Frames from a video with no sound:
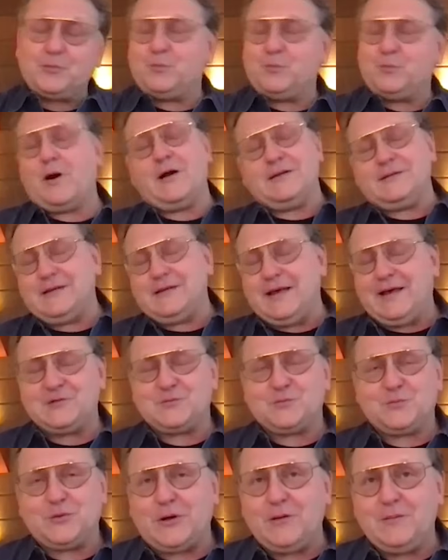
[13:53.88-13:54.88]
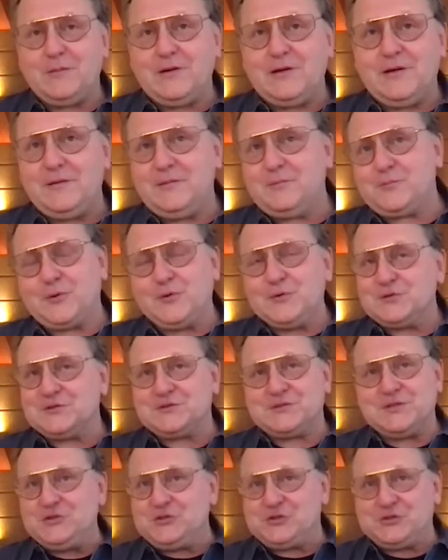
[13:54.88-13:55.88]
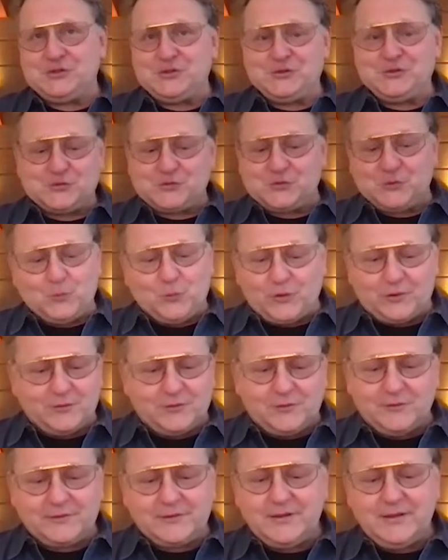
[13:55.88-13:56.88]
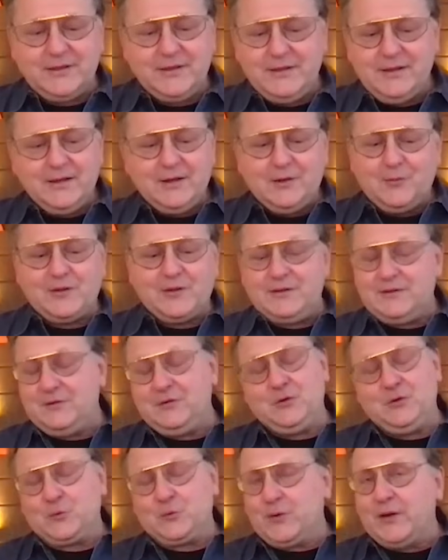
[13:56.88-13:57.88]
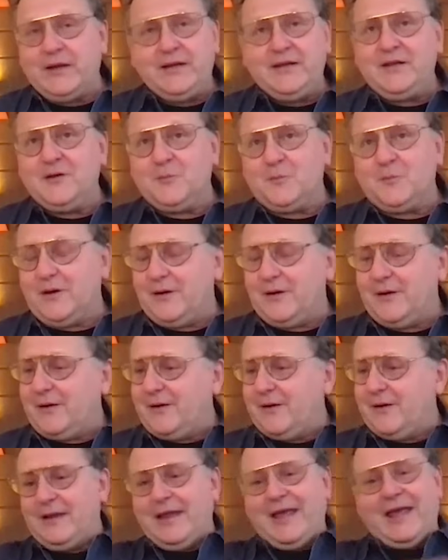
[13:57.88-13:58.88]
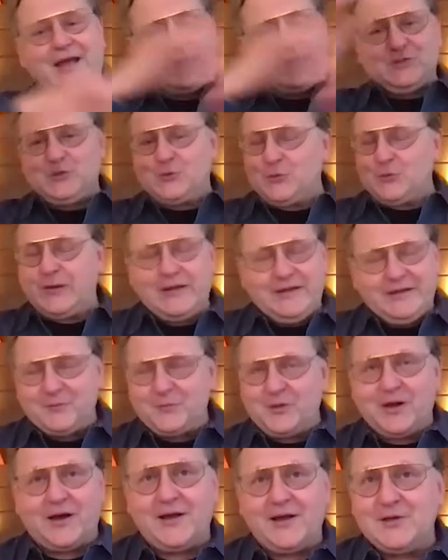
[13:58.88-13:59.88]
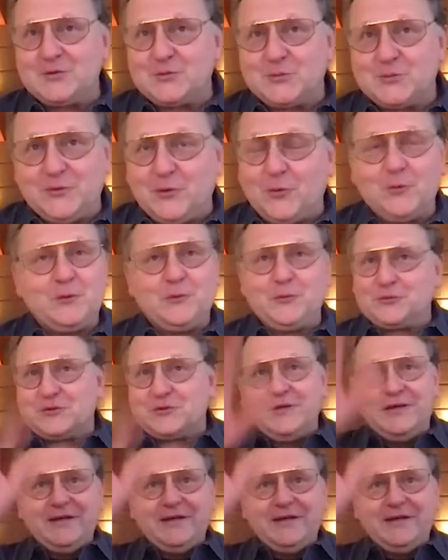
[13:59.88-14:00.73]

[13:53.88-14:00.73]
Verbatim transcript: potash pro, uh, process engineers in the world. When I did uranium, I hired ex uranium guys when no one was